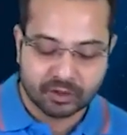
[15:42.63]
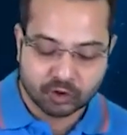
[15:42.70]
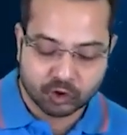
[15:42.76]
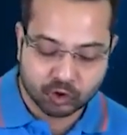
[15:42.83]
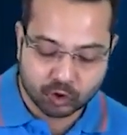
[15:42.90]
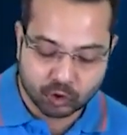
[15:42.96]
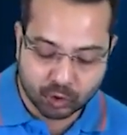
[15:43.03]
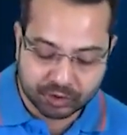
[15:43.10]

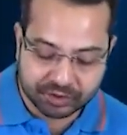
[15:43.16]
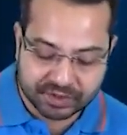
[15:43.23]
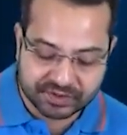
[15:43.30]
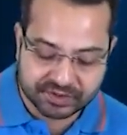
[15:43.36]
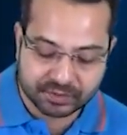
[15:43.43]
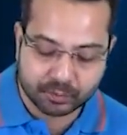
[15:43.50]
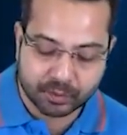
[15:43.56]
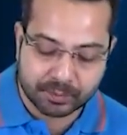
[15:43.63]
So
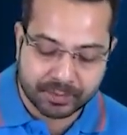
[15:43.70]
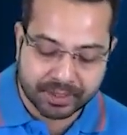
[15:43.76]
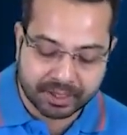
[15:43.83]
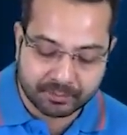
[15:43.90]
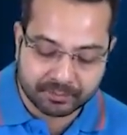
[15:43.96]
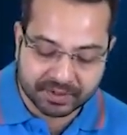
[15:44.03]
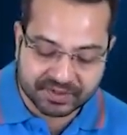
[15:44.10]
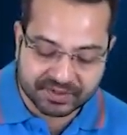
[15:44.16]
this will
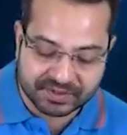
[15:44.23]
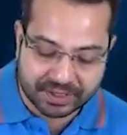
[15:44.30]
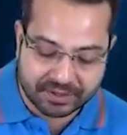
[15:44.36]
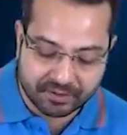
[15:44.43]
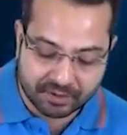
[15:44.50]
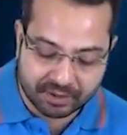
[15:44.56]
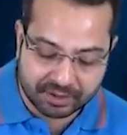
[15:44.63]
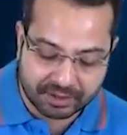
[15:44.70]
become the
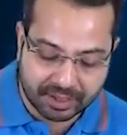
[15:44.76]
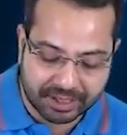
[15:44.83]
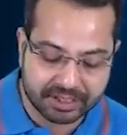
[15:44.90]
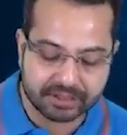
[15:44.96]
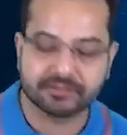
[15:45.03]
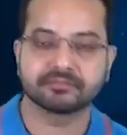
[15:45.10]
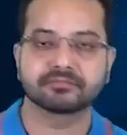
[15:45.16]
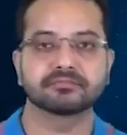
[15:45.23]
central
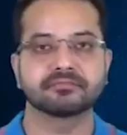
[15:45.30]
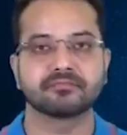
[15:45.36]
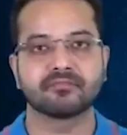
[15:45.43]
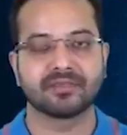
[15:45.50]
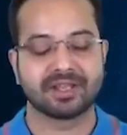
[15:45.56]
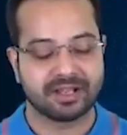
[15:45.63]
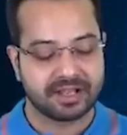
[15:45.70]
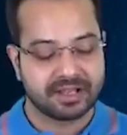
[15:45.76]
line
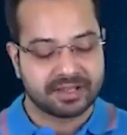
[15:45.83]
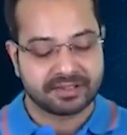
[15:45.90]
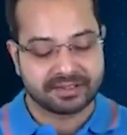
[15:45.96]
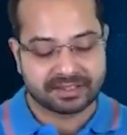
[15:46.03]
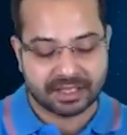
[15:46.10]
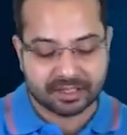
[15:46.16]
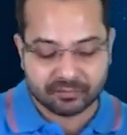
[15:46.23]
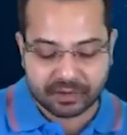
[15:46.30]

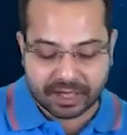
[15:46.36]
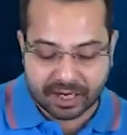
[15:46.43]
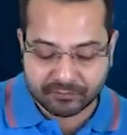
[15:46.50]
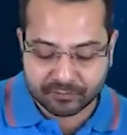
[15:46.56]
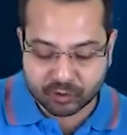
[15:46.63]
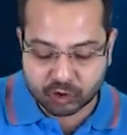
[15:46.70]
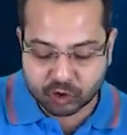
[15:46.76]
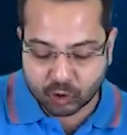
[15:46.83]
then we have to